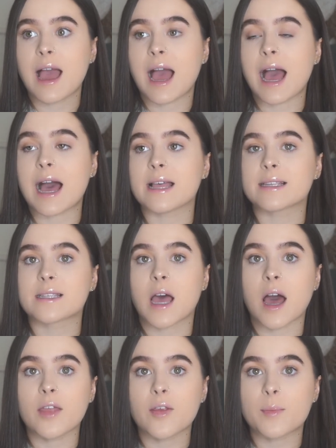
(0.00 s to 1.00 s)
as
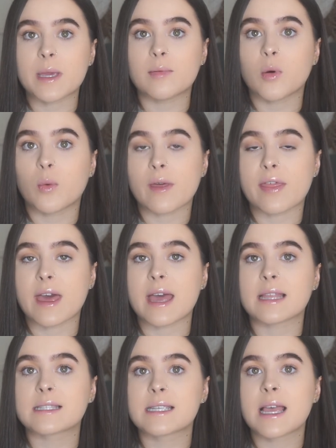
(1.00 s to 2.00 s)
other people with
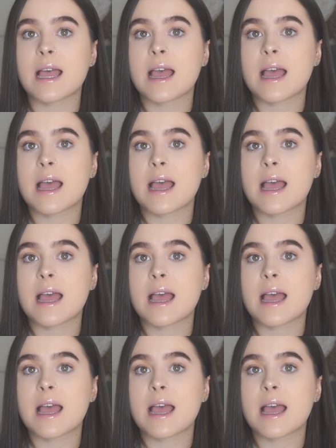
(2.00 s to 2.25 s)
it